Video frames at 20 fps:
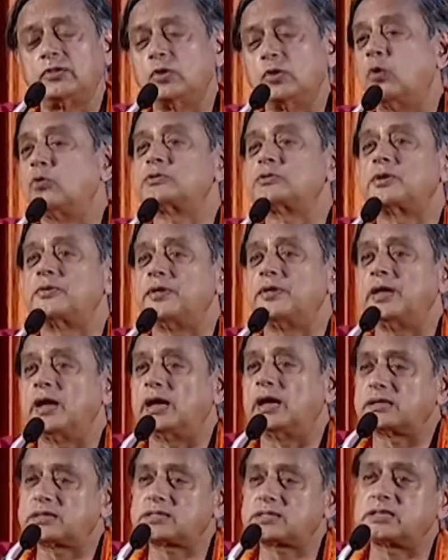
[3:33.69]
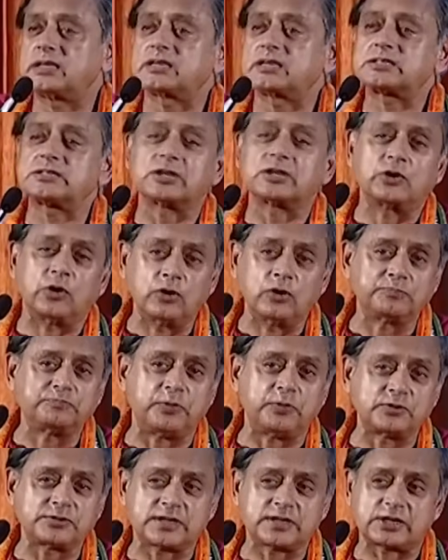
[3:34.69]
Those are the yardsticks, the
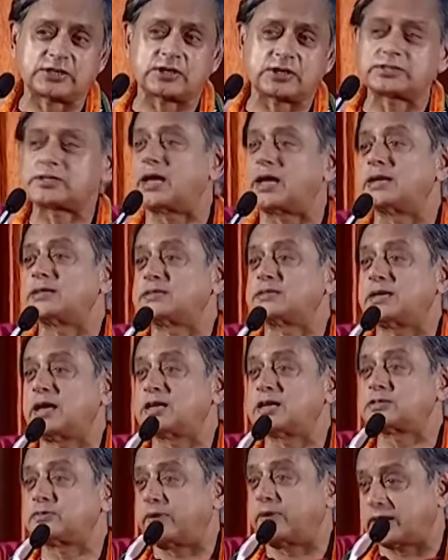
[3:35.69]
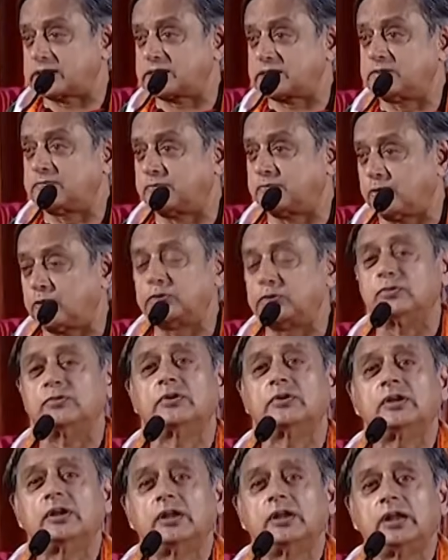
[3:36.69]
goalposts that society has erected for
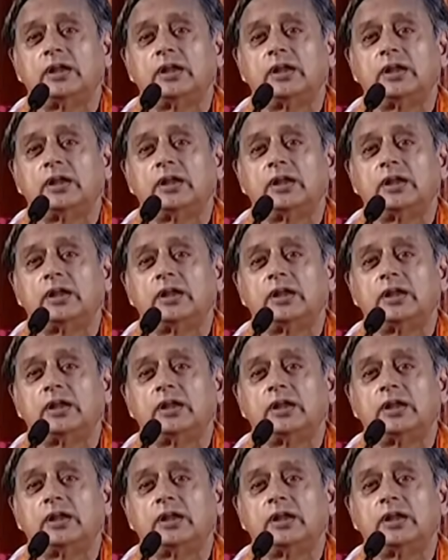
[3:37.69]
you,